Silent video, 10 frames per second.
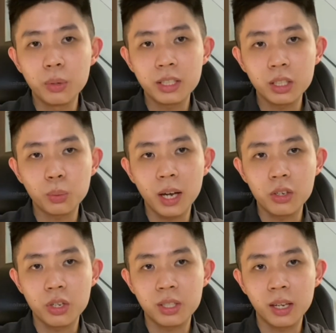do not
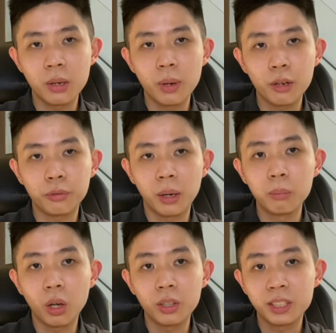buy ILP,
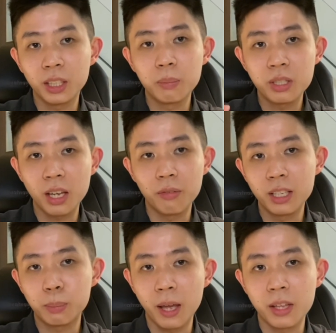do not
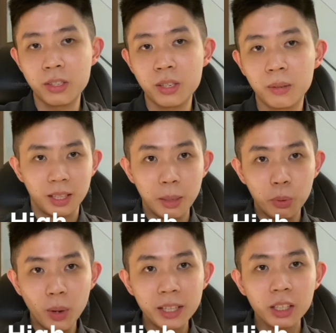buy savings plan.